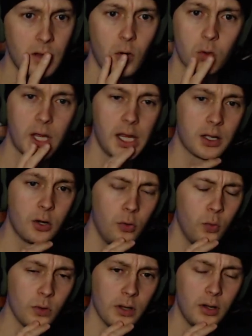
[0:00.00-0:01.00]
Okay,
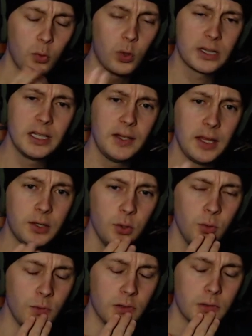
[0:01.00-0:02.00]
cool. What did they
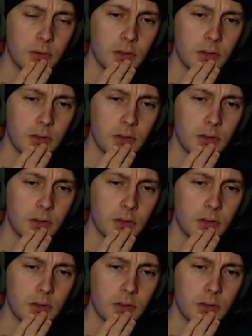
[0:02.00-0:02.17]
do?